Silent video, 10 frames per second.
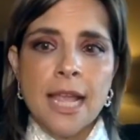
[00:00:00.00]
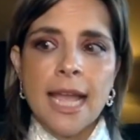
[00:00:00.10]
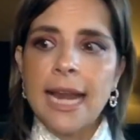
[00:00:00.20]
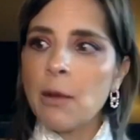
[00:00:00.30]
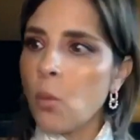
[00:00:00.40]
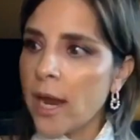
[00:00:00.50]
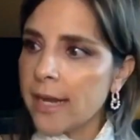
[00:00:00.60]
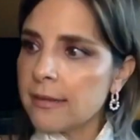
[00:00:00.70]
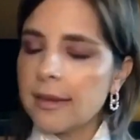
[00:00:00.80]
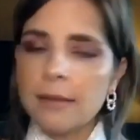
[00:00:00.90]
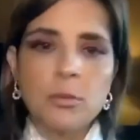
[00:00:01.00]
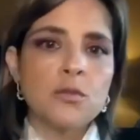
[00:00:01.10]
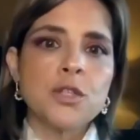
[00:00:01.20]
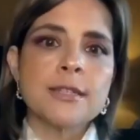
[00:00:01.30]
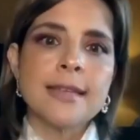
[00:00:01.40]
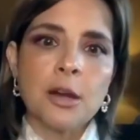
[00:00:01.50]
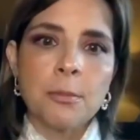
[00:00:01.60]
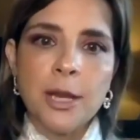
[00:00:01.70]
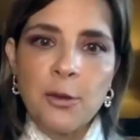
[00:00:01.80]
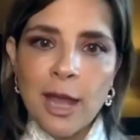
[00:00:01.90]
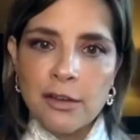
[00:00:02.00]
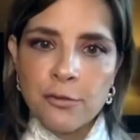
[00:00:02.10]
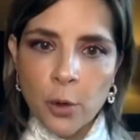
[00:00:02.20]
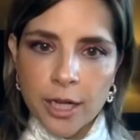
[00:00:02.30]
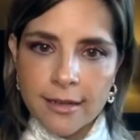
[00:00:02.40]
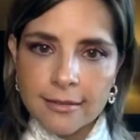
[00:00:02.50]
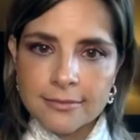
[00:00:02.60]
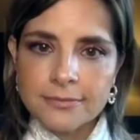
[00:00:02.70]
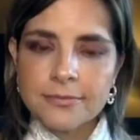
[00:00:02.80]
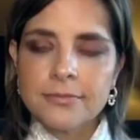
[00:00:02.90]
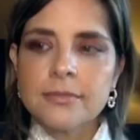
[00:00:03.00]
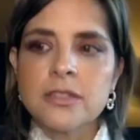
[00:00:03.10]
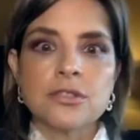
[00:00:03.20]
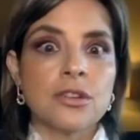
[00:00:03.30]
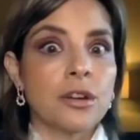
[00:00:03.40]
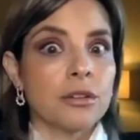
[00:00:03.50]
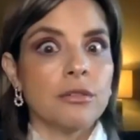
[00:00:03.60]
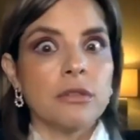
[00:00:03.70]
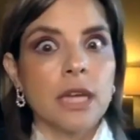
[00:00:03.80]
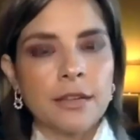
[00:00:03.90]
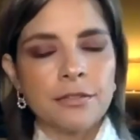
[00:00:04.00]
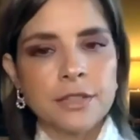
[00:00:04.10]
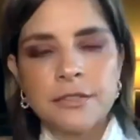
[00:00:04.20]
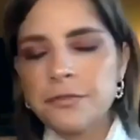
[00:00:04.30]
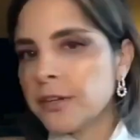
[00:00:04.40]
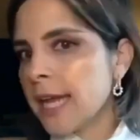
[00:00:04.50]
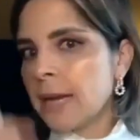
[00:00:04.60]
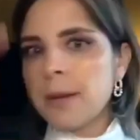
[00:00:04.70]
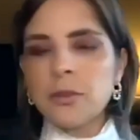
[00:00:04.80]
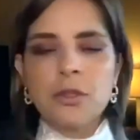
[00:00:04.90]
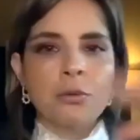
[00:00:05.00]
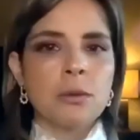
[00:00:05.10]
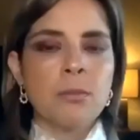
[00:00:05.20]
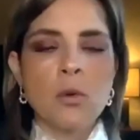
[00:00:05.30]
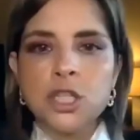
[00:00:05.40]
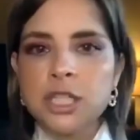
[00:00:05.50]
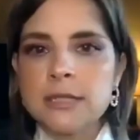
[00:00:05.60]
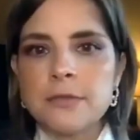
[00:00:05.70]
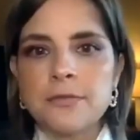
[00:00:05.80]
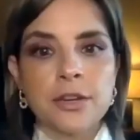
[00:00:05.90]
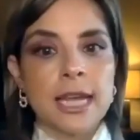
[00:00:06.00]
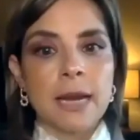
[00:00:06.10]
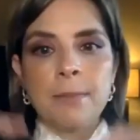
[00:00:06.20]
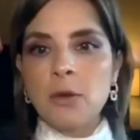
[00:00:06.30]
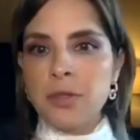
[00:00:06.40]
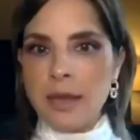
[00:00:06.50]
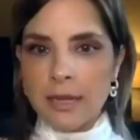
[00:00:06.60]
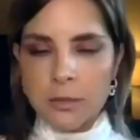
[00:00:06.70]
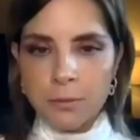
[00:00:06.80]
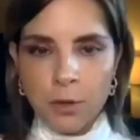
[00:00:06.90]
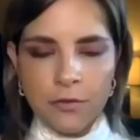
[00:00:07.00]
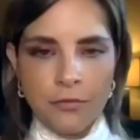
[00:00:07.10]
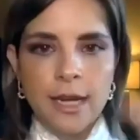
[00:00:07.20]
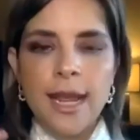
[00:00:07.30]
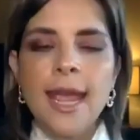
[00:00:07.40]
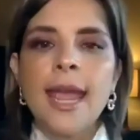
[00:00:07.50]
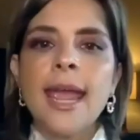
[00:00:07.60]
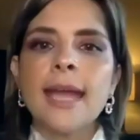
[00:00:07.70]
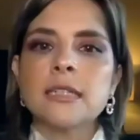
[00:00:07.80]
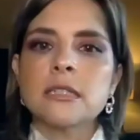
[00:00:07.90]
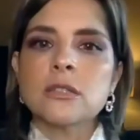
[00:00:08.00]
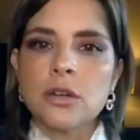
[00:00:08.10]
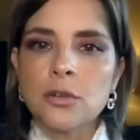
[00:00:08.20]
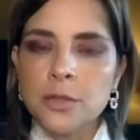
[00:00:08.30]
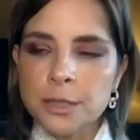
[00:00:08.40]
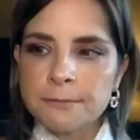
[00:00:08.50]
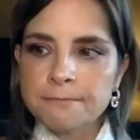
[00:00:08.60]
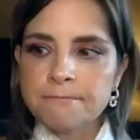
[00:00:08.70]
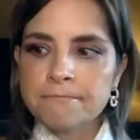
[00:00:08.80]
And I went and moved to Sacramento, California to start a new life, to forget about the three abortions, to forget about the ex-boyfriend and to start over.